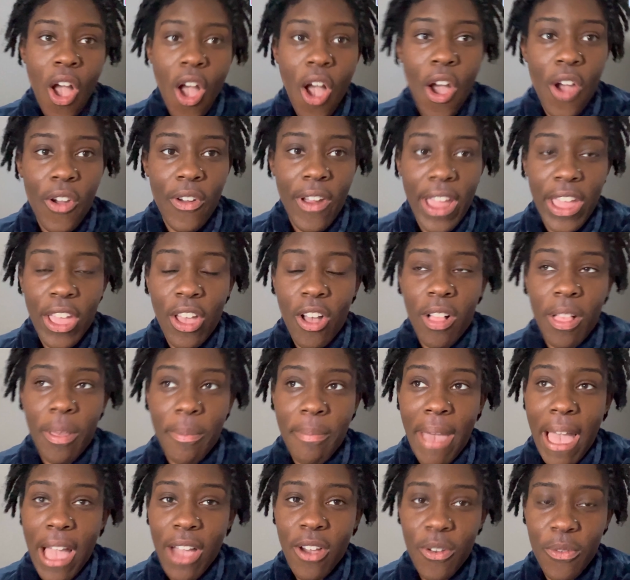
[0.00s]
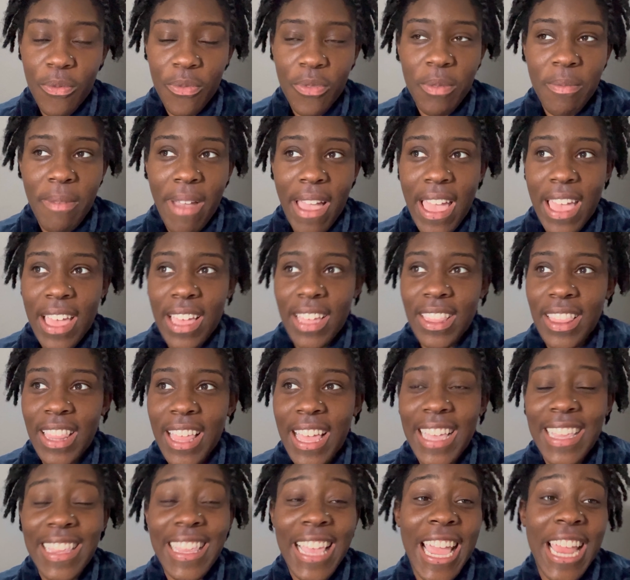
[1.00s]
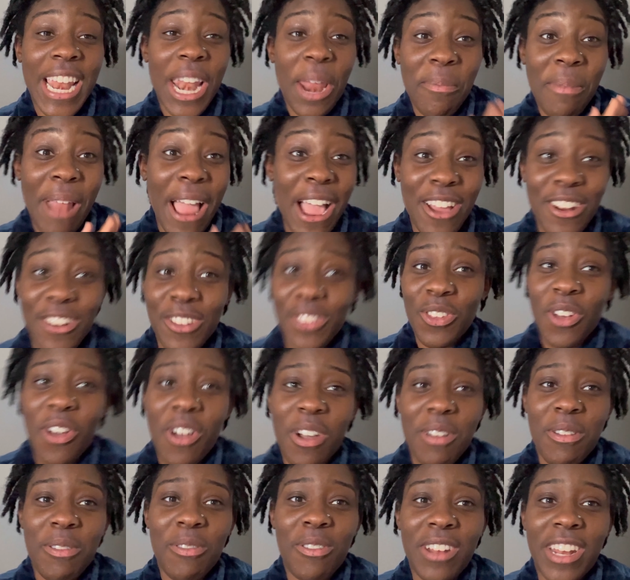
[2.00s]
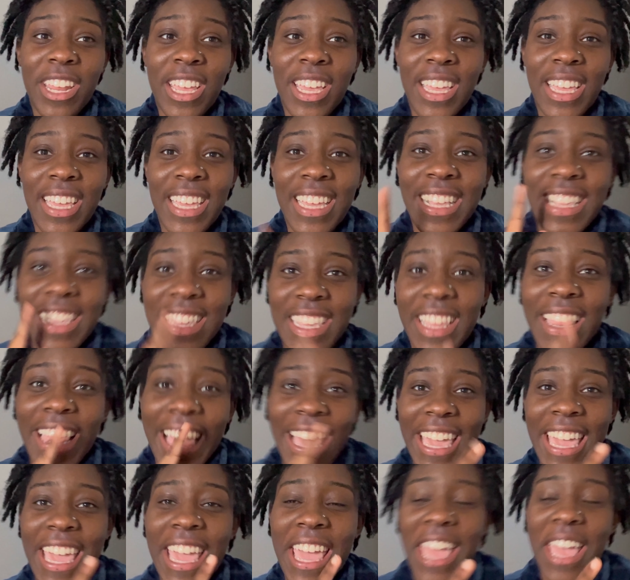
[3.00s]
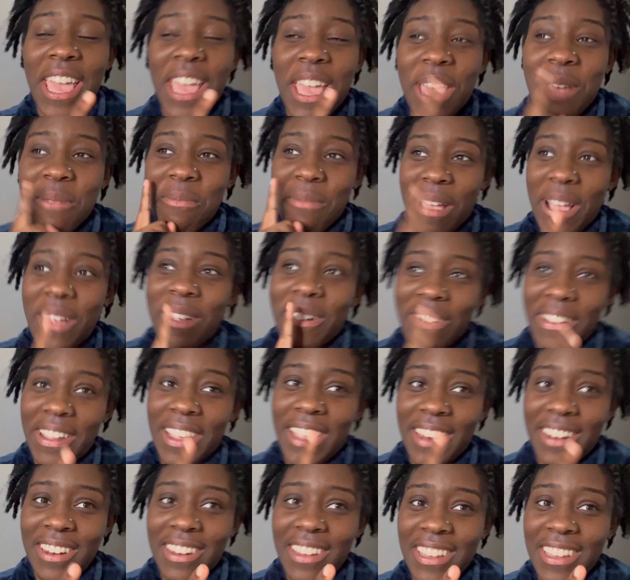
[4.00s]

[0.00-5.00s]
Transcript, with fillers: All right, y'all, I'm back home from my NCLEX and I'm not gonna talk on it until I get my grade.